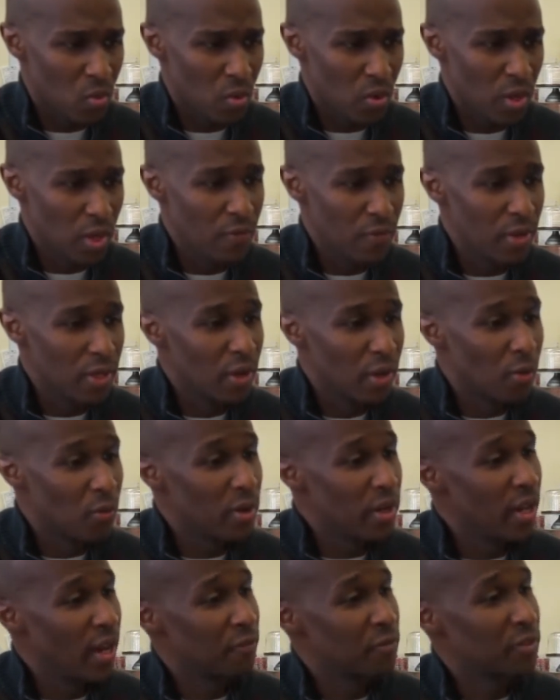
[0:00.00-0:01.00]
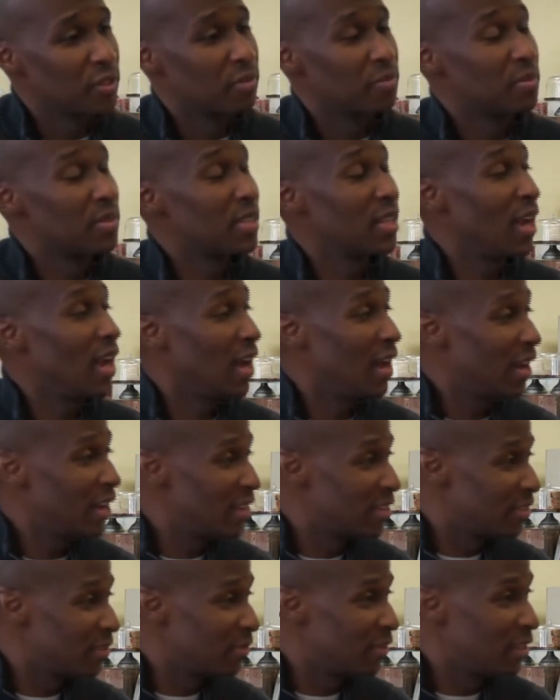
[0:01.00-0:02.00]
even though we have some
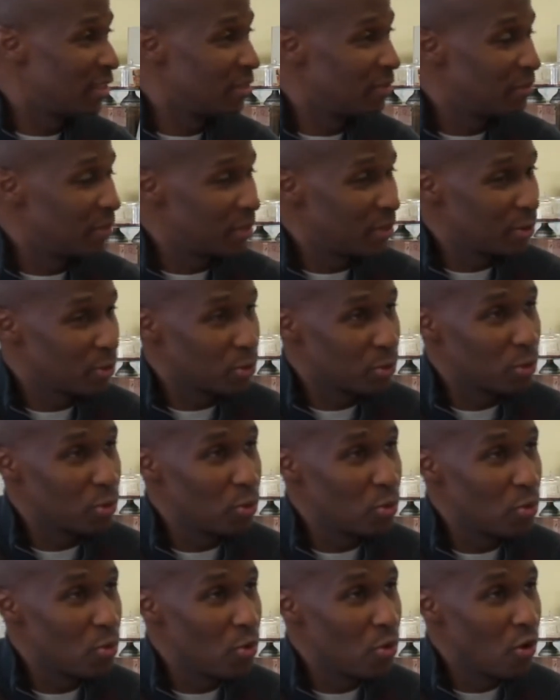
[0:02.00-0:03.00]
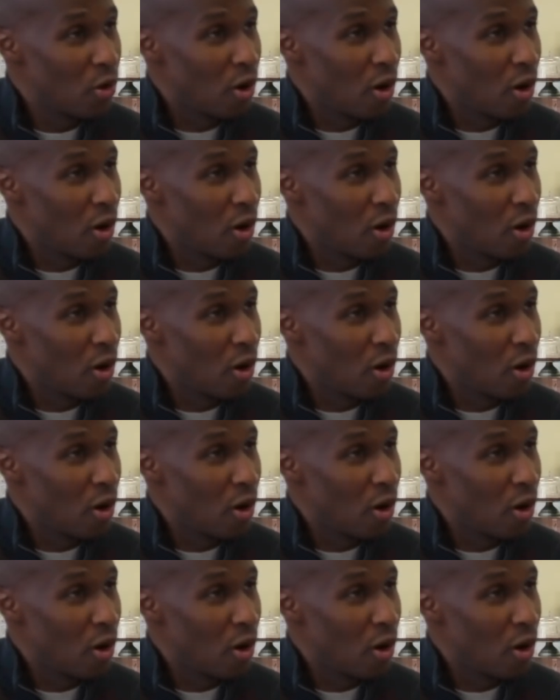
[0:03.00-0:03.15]
signs of individuals who